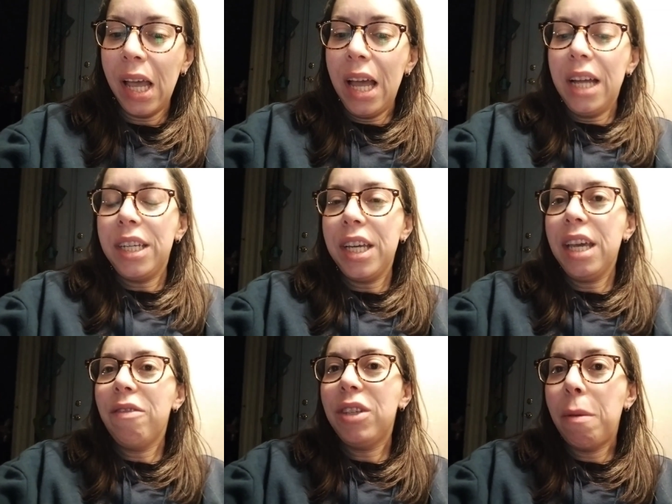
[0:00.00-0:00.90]
to give
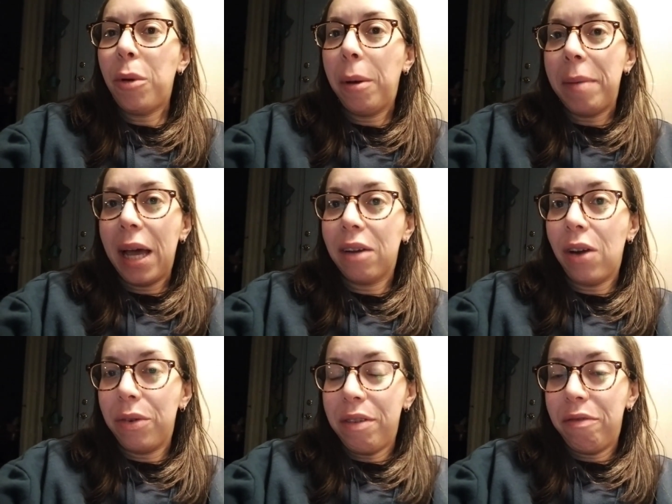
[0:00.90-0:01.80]
some more
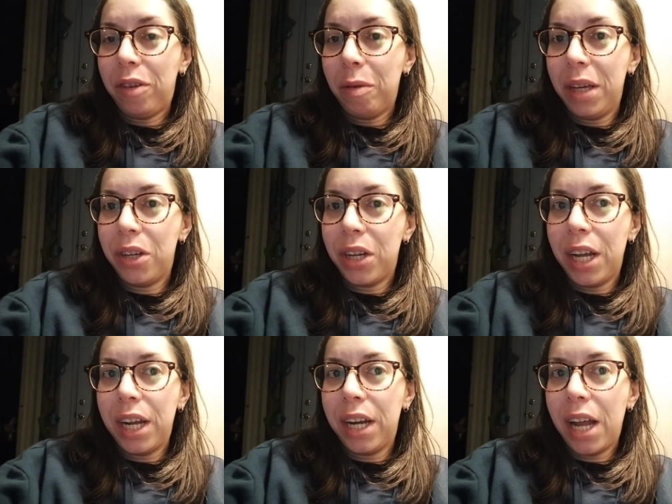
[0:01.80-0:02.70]
background
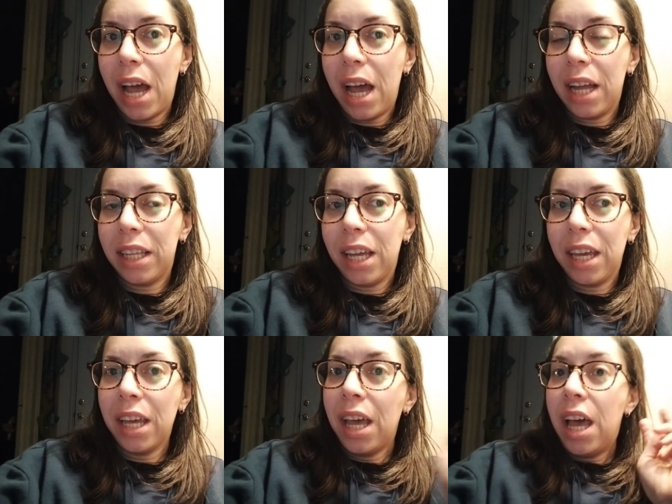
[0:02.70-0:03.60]
information on, like,
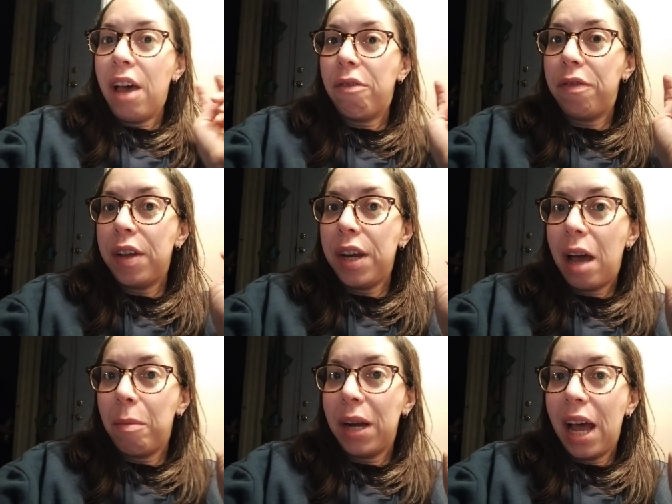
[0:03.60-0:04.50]

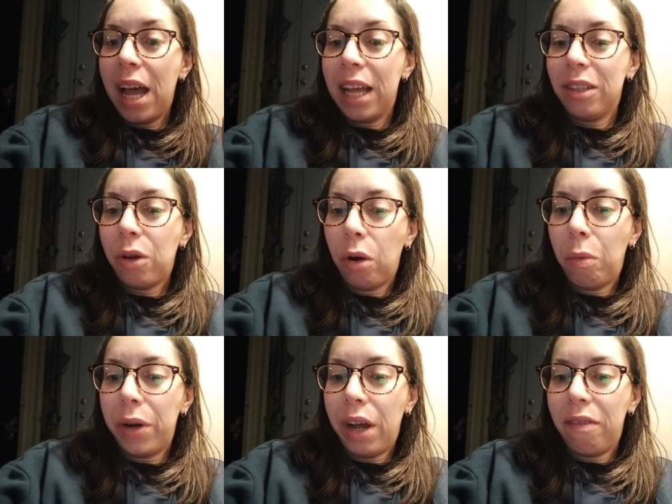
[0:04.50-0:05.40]
phenomenons or
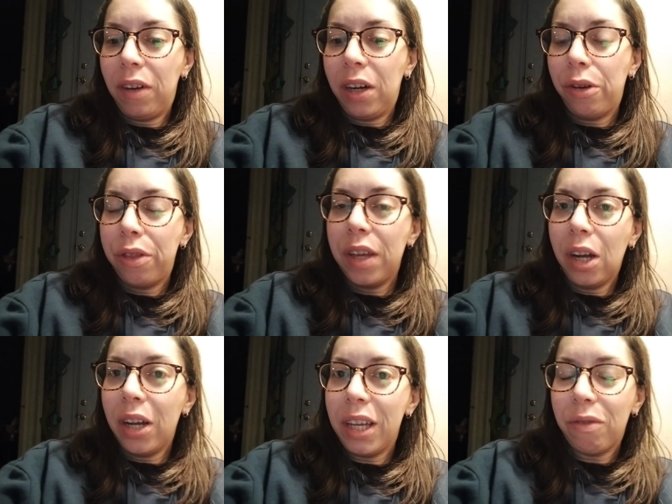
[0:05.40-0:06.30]
whatever
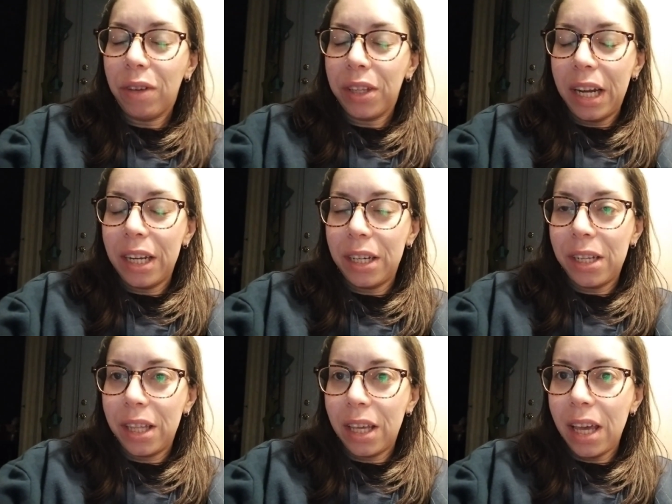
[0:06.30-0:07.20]
theories related to the
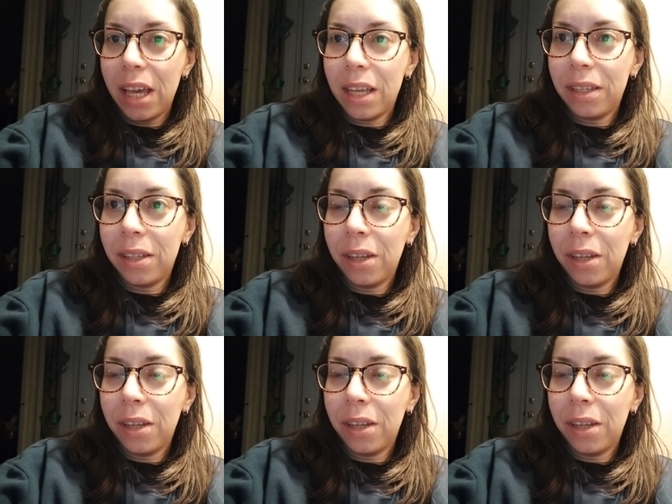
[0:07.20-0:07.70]
case.